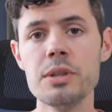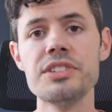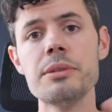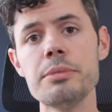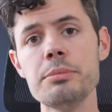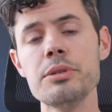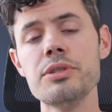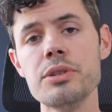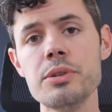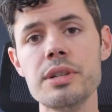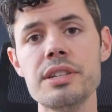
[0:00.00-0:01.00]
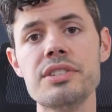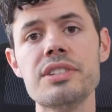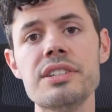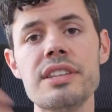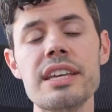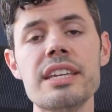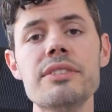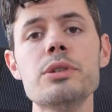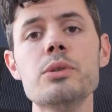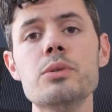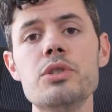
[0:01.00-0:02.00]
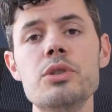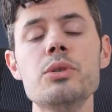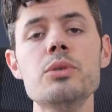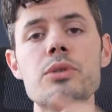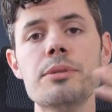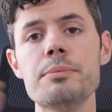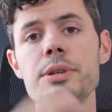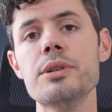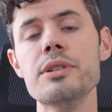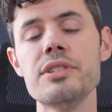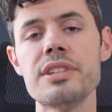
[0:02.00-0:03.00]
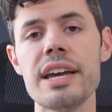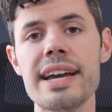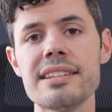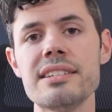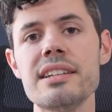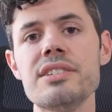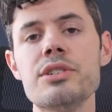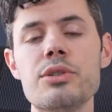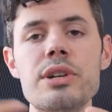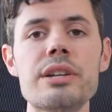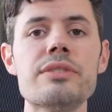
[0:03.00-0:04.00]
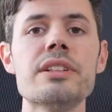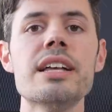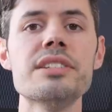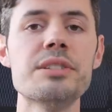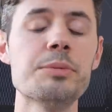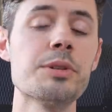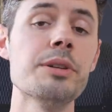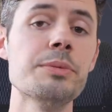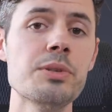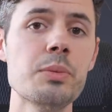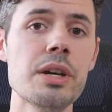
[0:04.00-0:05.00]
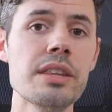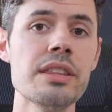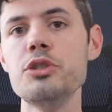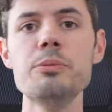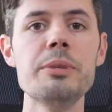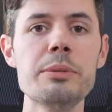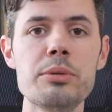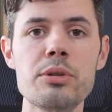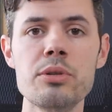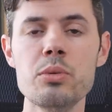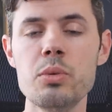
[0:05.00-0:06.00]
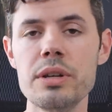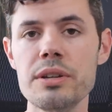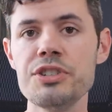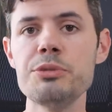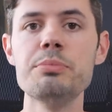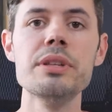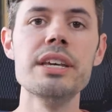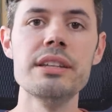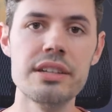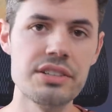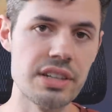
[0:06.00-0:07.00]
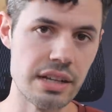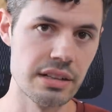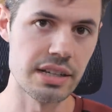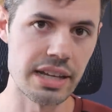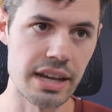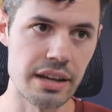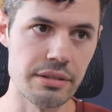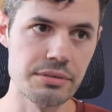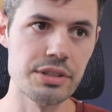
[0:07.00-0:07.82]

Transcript: What some people do is since they give you two computers to access your Creative Cloud subscription with, two people will split a single account.